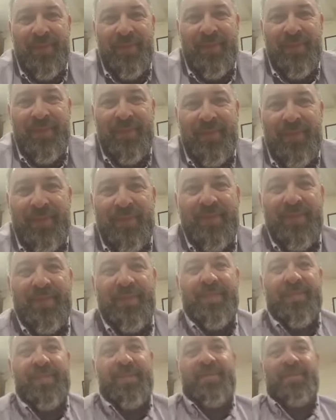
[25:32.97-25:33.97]
having
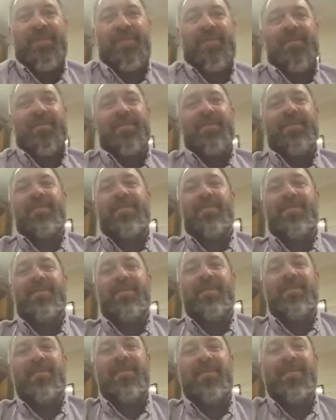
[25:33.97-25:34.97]
40
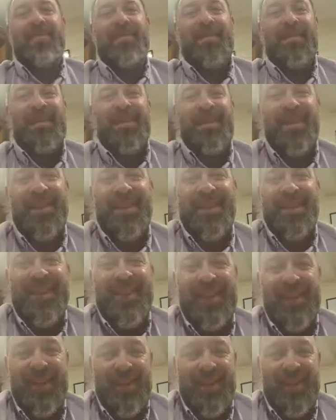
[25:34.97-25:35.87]
minutes already. We're talking.